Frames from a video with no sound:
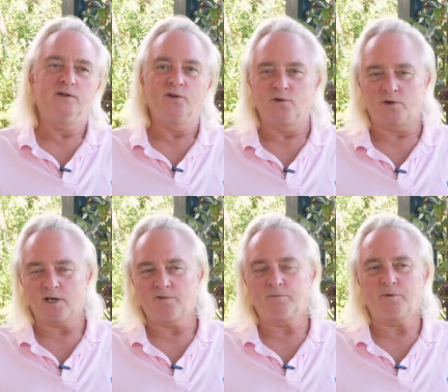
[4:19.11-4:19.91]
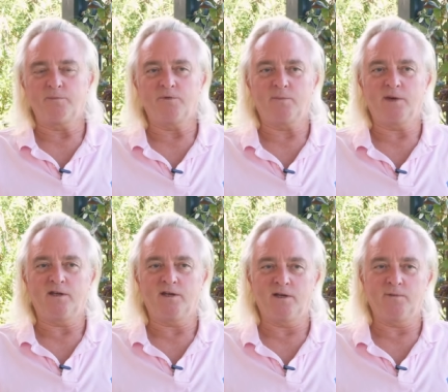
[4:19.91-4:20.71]
you're not going to have a problem with the
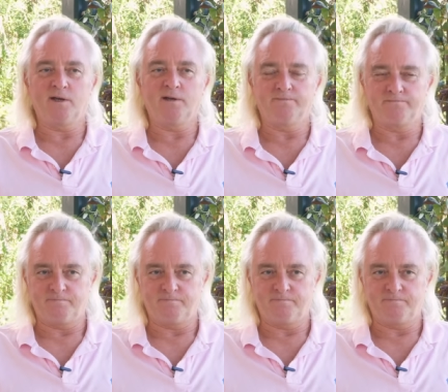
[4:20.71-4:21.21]
paint anyway.